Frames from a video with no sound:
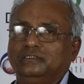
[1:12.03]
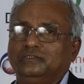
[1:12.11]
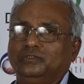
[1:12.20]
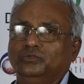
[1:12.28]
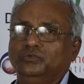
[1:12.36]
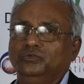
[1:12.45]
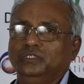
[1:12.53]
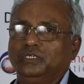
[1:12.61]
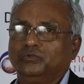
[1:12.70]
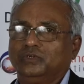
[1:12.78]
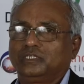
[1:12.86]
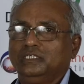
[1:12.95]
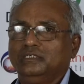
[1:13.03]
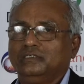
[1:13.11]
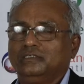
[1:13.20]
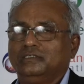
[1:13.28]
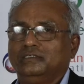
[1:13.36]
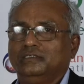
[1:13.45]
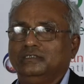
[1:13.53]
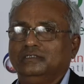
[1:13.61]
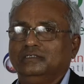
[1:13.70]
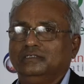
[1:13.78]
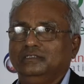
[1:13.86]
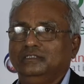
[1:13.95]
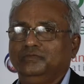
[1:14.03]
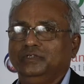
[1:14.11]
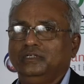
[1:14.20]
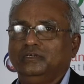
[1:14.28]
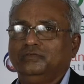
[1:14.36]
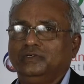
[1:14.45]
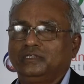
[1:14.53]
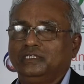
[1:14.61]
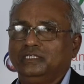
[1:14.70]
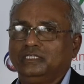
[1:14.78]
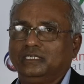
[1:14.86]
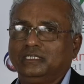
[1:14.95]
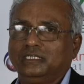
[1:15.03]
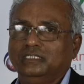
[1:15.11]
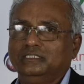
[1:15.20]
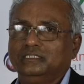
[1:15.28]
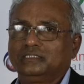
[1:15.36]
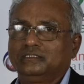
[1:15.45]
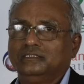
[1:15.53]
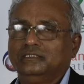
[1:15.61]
So we are working in the field of organic agriculture,